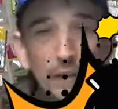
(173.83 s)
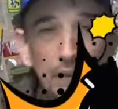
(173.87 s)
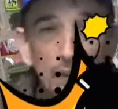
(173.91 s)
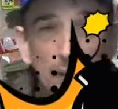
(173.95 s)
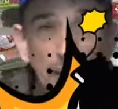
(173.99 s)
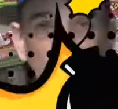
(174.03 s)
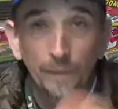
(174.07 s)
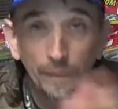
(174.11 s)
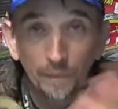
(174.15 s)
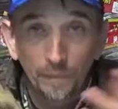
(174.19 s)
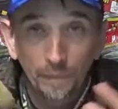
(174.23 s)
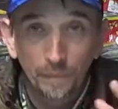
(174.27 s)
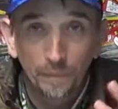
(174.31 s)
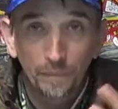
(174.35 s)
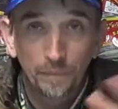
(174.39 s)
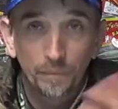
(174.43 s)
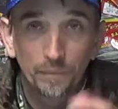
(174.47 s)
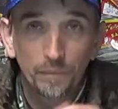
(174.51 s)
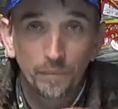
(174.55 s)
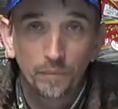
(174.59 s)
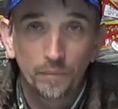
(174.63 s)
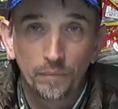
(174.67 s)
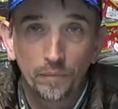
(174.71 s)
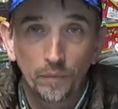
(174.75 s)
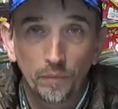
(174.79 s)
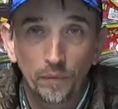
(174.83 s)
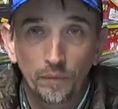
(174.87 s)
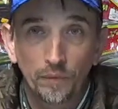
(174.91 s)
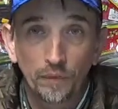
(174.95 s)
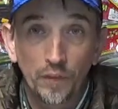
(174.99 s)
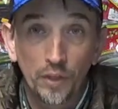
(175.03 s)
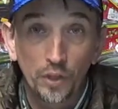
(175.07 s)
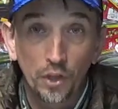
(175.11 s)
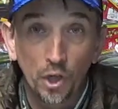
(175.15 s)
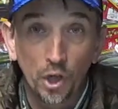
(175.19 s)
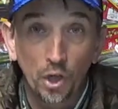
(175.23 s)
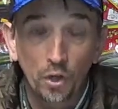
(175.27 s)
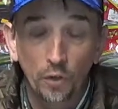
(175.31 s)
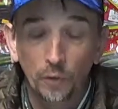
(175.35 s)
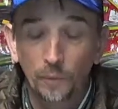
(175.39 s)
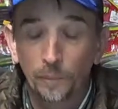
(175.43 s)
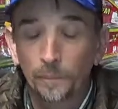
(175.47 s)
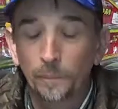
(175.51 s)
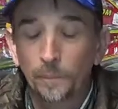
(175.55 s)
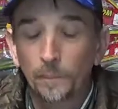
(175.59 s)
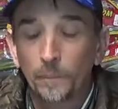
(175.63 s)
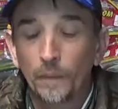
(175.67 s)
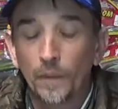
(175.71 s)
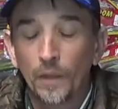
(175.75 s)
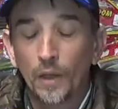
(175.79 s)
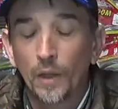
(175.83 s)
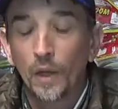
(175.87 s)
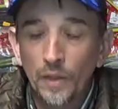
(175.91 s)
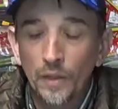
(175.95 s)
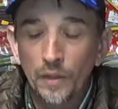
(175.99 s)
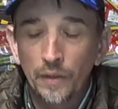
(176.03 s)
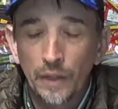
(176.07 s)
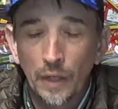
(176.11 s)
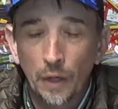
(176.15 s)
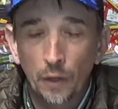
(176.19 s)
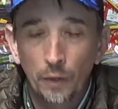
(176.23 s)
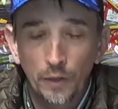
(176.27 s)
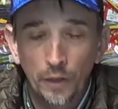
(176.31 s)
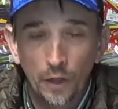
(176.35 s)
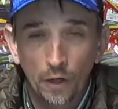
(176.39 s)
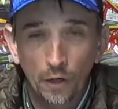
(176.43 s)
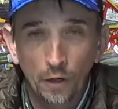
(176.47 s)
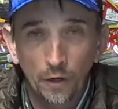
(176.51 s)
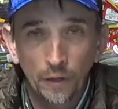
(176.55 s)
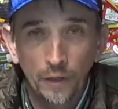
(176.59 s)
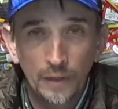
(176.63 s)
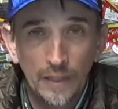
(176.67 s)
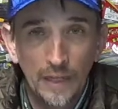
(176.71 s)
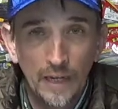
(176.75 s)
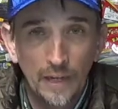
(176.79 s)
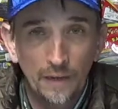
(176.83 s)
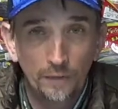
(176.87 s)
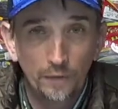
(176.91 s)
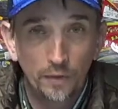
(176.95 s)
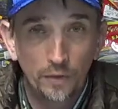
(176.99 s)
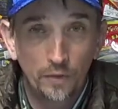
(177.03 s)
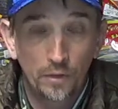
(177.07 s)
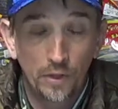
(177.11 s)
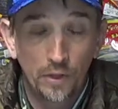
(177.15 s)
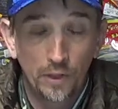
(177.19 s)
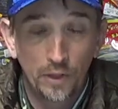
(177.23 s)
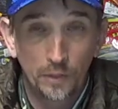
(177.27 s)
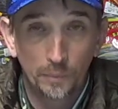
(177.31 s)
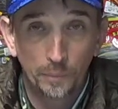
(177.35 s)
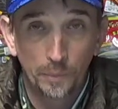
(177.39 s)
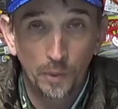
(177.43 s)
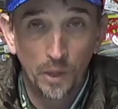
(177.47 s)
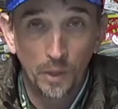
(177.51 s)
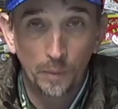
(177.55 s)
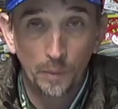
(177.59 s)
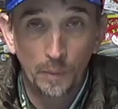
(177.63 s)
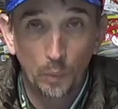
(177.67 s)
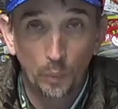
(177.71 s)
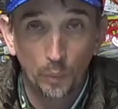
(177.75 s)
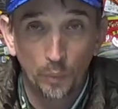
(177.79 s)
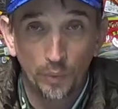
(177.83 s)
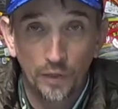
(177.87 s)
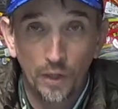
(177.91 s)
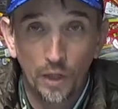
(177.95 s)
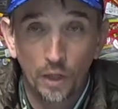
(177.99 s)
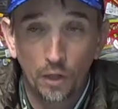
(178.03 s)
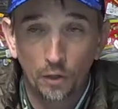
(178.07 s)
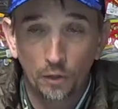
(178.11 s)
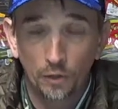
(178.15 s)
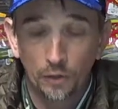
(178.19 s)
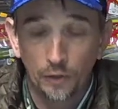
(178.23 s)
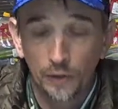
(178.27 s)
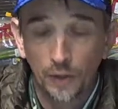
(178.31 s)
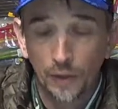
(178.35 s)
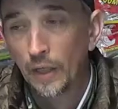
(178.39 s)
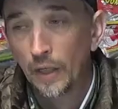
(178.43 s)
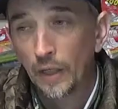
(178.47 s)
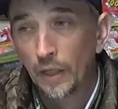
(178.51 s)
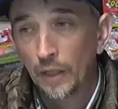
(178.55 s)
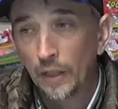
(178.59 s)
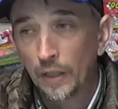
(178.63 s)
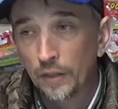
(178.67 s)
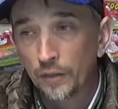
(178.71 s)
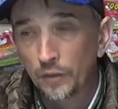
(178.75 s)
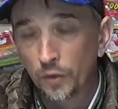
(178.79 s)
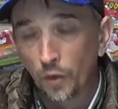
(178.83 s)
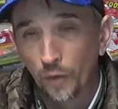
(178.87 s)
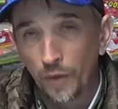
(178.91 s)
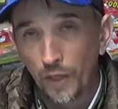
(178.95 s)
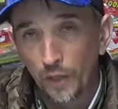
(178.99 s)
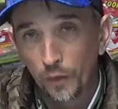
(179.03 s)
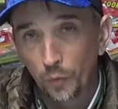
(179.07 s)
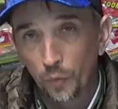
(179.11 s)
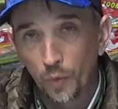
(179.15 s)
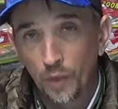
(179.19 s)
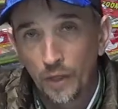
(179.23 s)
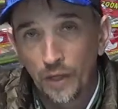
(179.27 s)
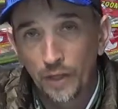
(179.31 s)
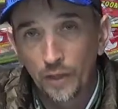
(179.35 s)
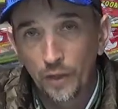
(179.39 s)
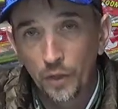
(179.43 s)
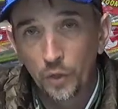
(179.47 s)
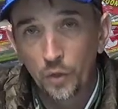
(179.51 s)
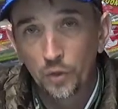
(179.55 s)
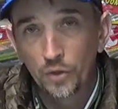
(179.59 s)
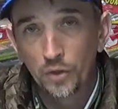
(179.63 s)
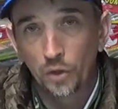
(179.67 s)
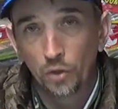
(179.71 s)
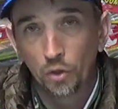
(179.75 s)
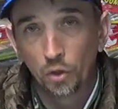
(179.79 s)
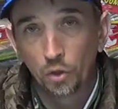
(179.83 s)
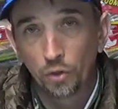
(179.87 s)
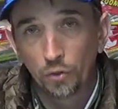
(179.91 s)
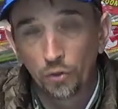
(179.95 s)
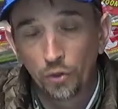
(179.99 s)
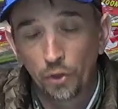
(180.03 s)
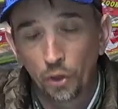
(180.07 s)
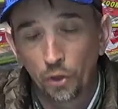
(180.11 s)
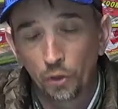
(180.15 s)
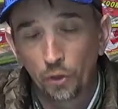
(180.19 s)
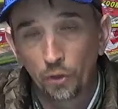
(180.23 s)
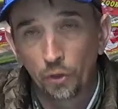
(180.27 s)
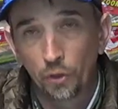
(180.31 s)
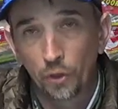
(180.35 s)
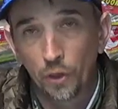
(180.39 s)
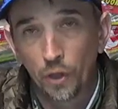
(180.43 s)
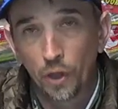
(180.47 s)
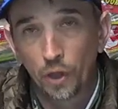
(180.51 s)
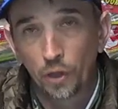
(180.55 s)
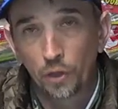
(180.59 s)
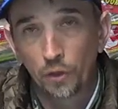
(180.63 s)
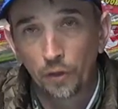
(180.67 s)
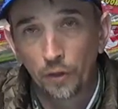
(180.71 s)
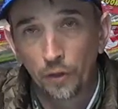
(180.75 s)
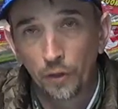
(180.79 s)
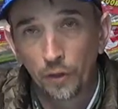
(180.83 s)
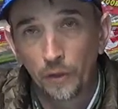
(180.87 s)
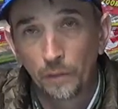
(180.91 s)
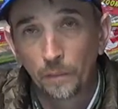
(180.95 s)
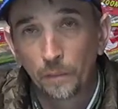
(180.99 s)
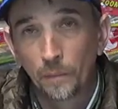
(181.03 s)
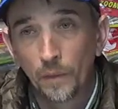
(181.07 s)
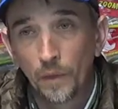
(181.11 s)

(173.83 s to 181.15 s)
and fish on. Now you are going to have to experiment with color. So that's why I use a little darker color,